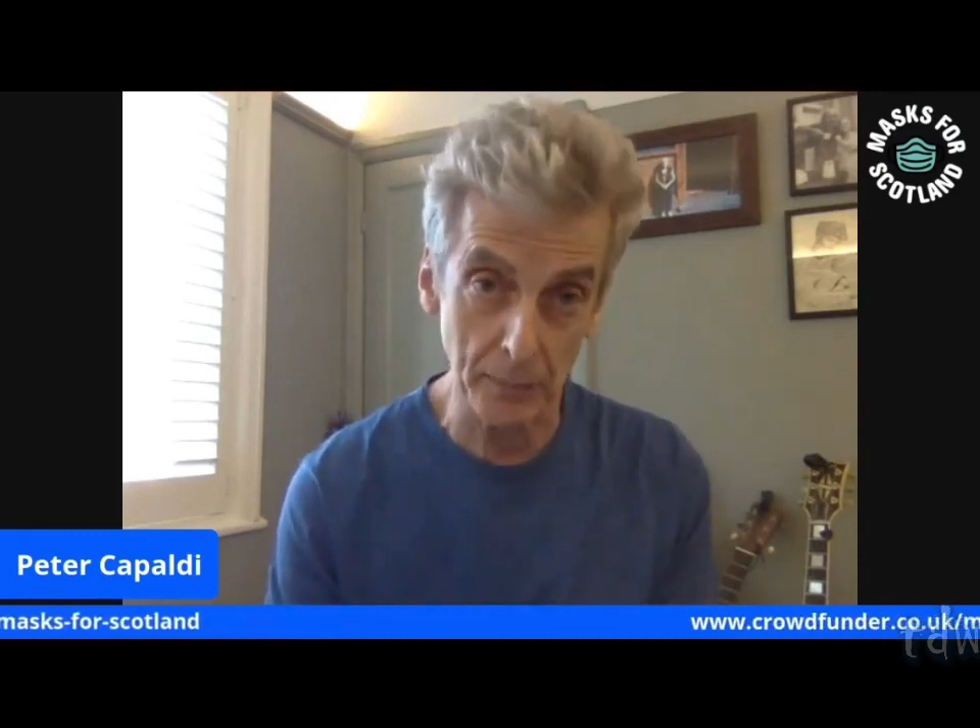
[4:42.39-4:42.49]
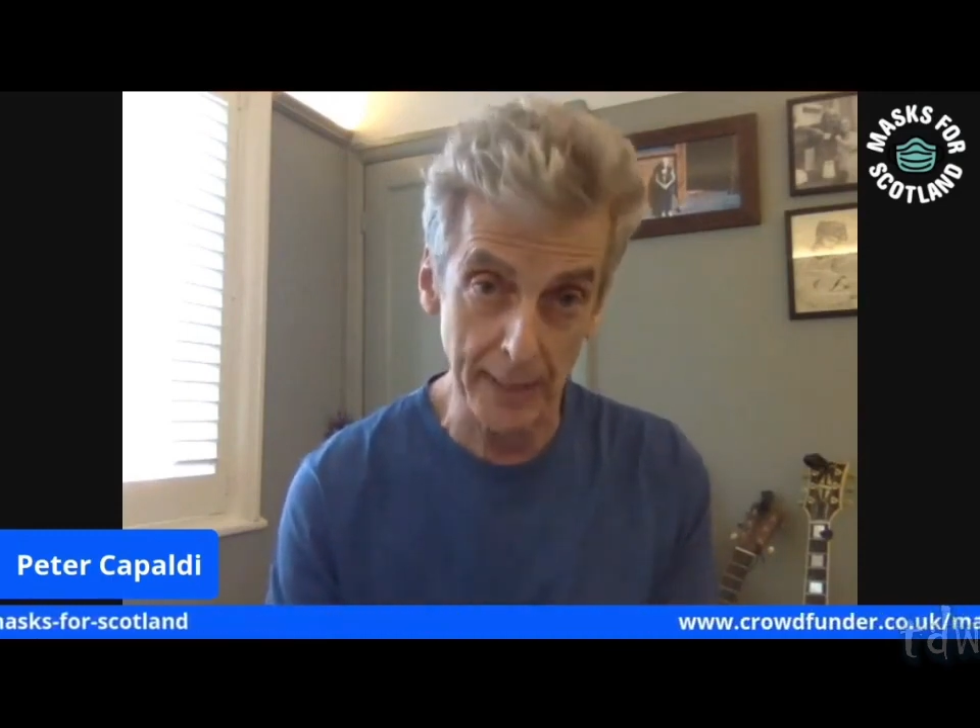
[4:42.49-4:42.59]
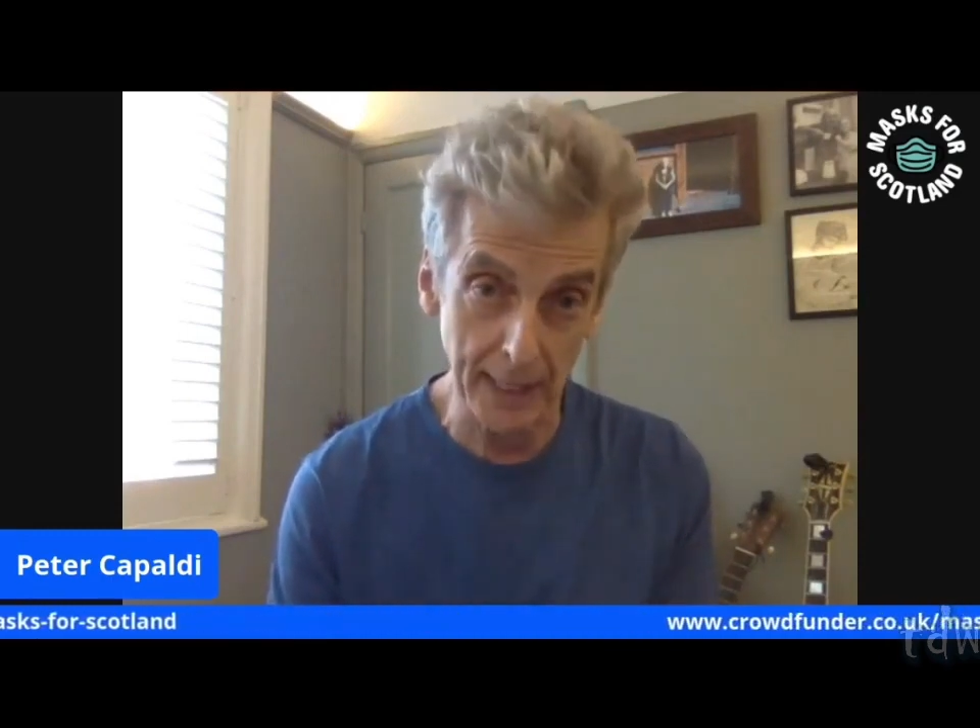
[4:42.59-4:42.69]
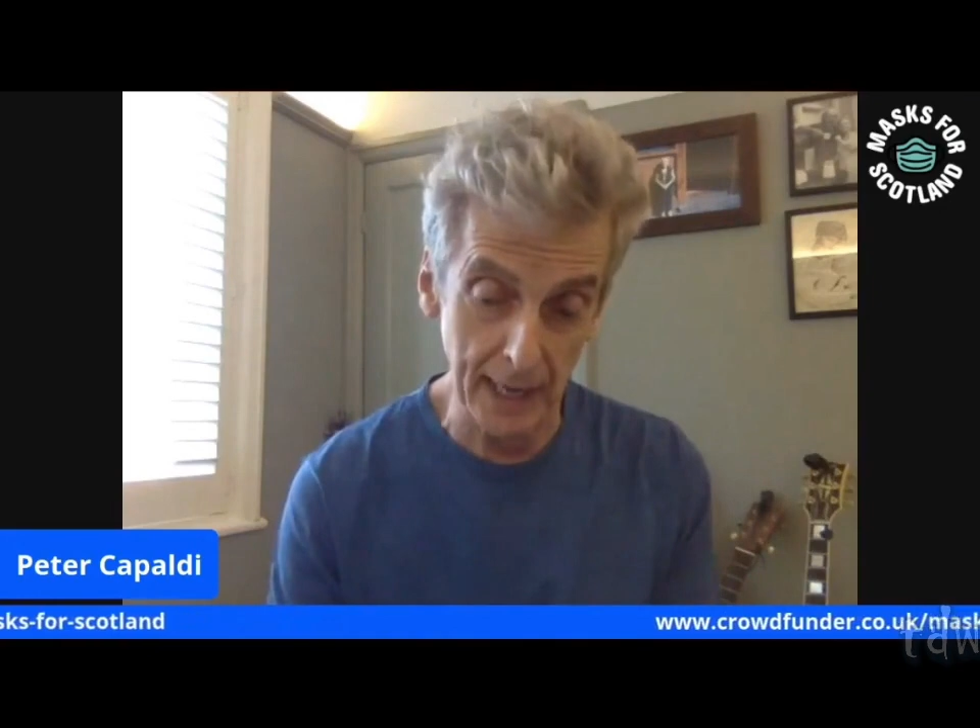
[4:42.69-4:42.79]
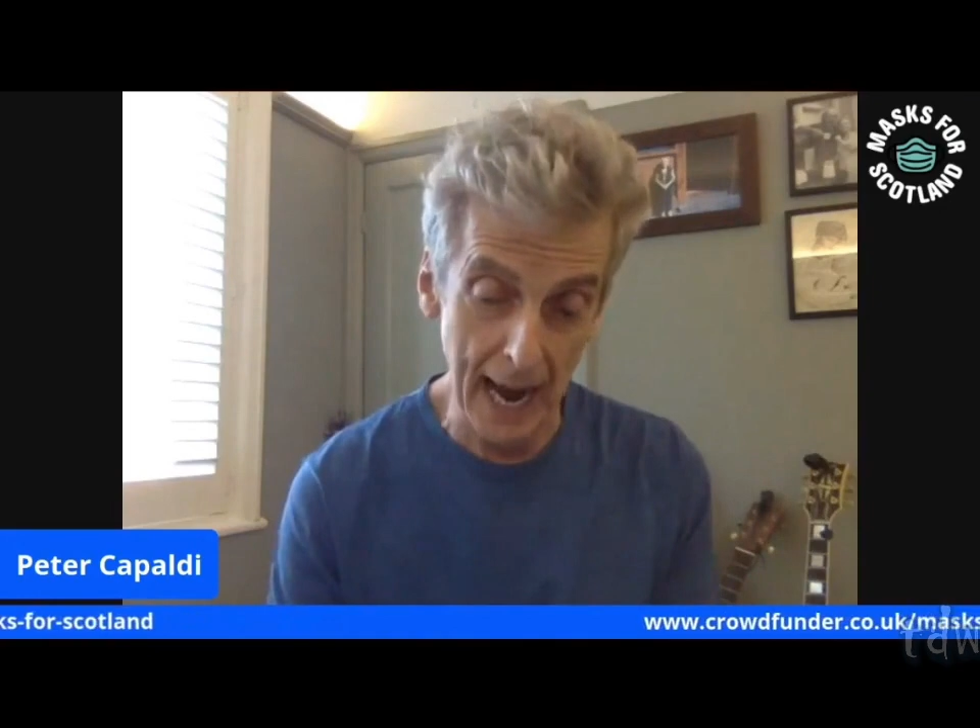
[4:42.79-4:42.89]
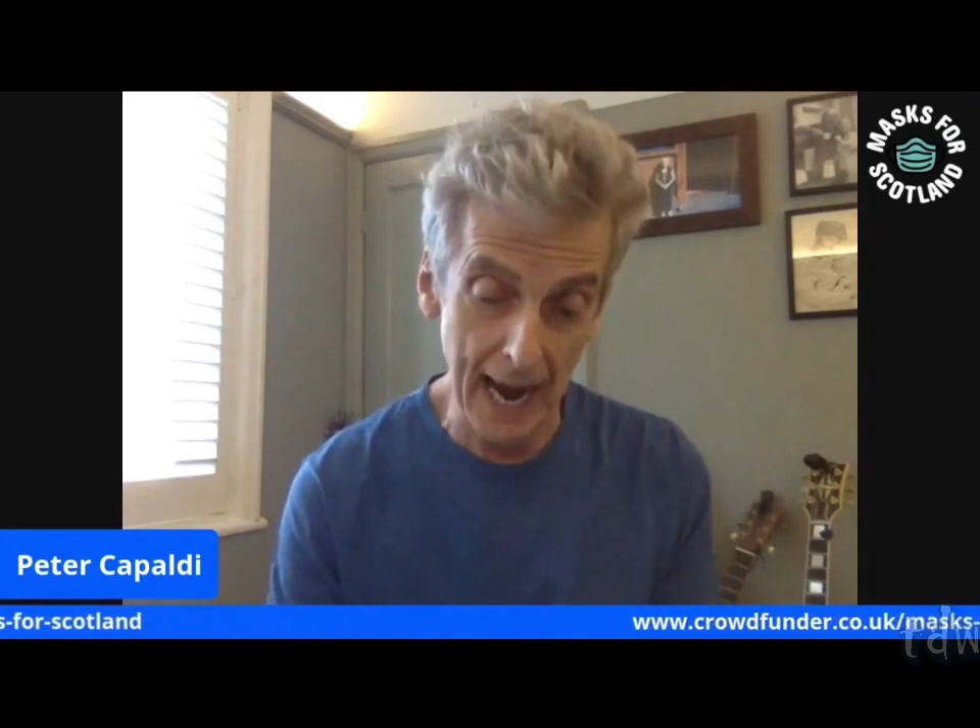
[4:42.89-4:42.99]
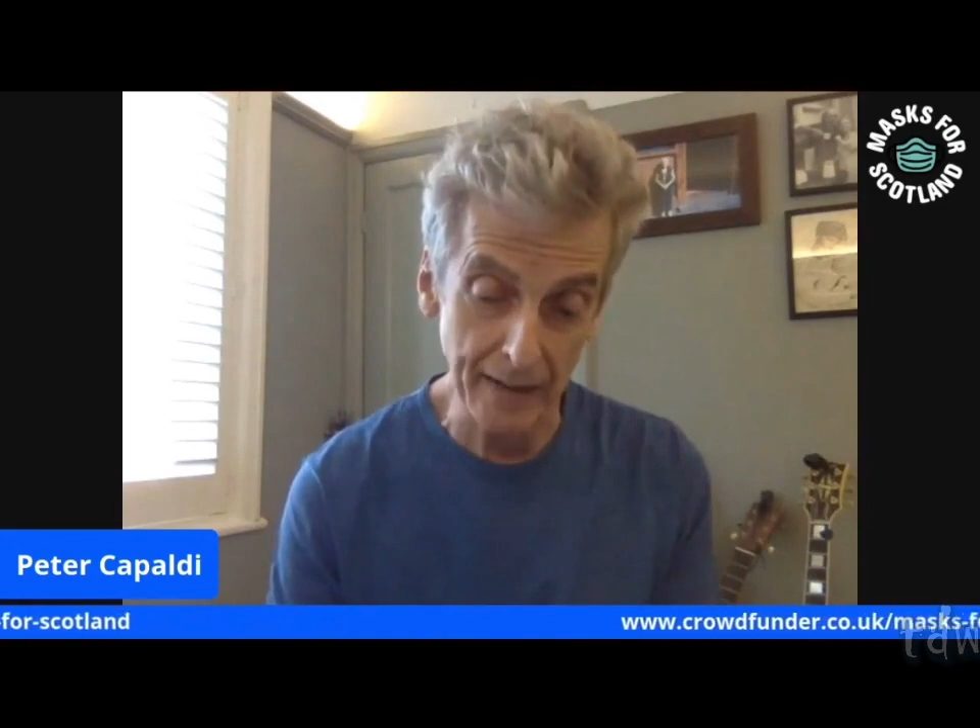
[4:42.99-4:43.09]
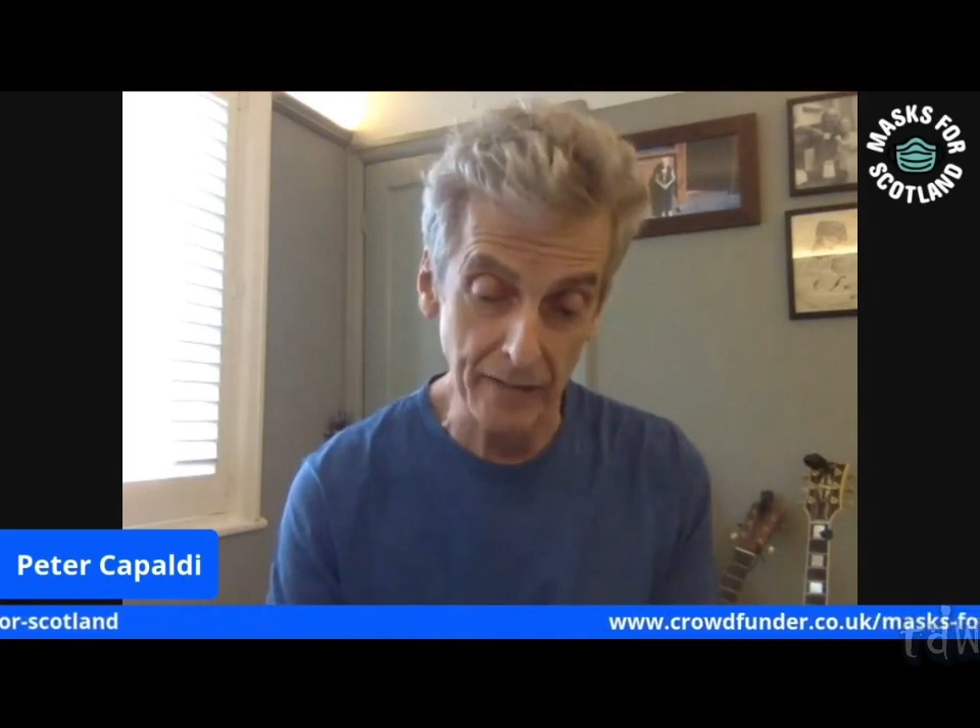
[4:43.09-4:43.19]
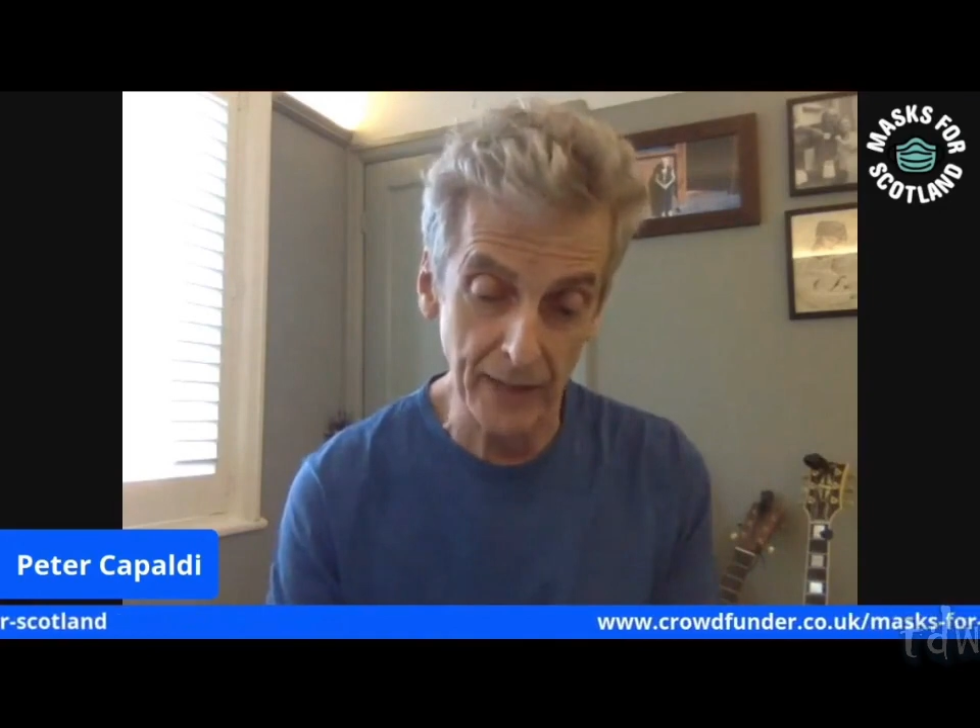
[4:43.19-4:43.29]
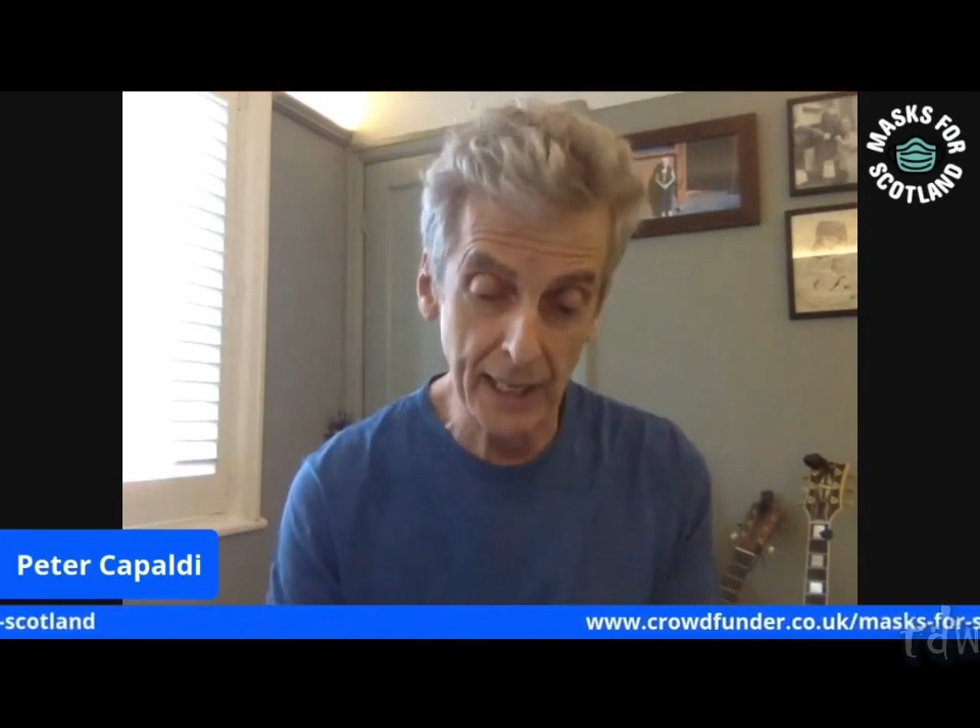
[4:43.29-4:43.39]
to be
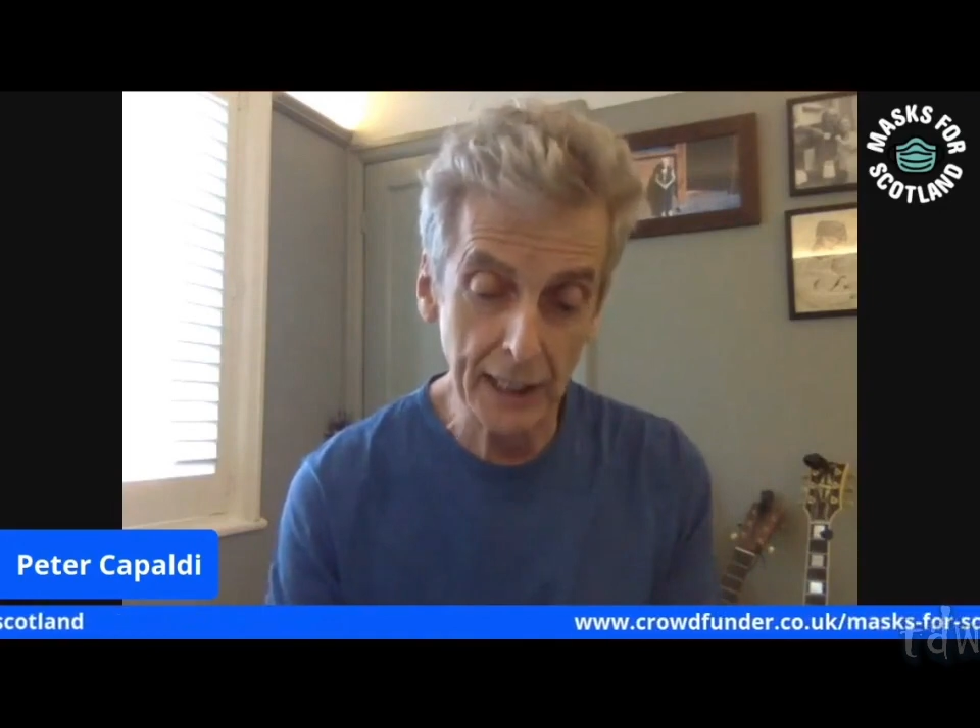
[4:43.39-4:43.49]
alive